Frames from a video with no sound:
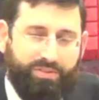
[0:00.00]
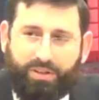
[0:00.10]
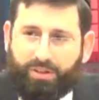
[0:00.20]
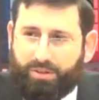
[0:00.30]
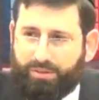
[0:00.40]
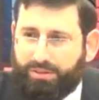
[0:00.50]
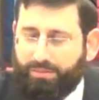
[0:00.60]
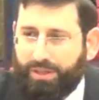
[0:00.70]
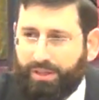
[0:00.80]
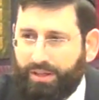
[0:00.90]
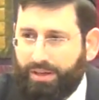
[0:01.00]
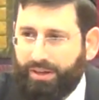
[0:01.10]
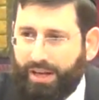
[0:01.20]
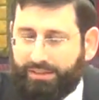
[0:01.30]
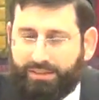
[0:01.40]
Devir used to be
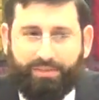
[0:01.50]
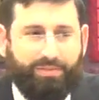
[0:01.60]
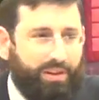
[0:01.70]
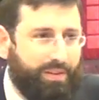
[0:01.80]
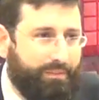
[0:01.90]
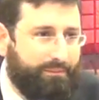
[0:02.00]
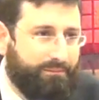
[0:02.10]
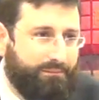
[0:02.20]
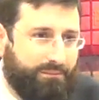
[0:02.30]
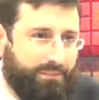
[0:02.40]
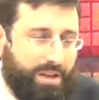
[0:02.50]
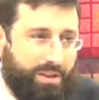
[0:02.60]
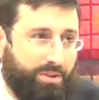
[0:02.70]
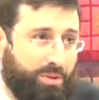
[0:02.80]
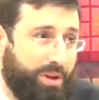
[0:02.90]
Kiryat Sefer.
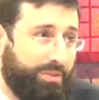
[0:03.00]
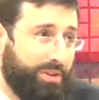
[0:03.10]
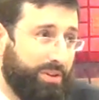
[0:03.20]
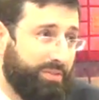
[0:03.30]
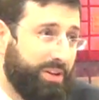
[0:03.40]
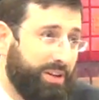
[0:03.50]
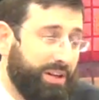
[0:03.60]
Who ever heard